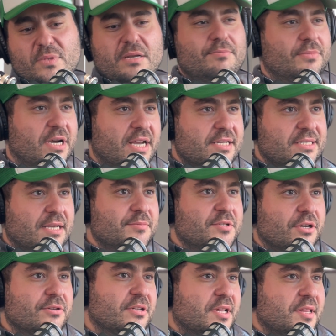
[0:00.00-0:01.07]
by the same
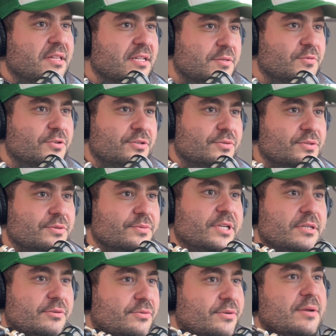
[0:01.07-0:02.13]
token, I think that's what you're doing.
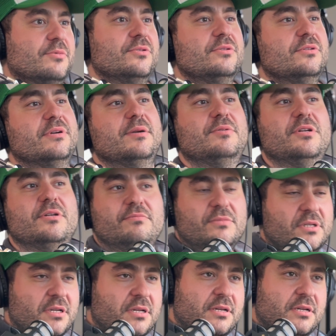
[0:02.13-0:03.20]
You're able
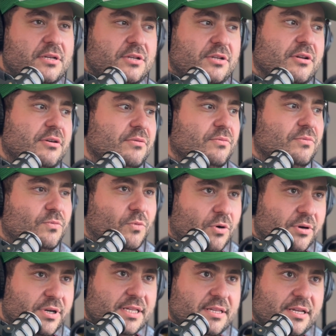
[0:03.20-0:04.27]
to
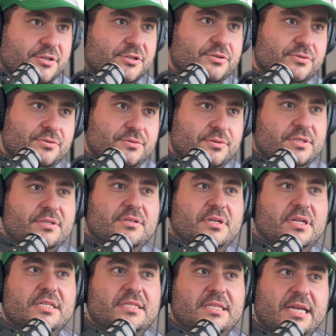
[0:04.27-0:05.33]
walk in their shoes,
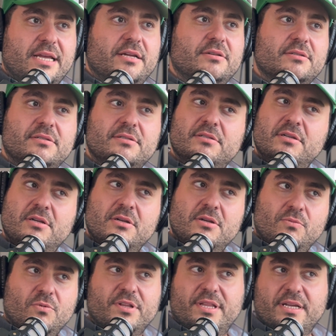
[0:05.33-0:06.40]
understand
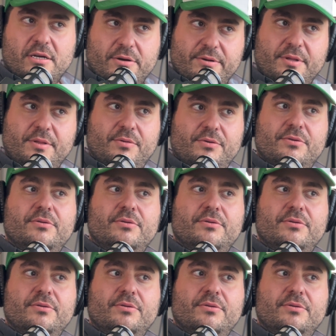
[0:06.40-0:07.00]
what they're going through.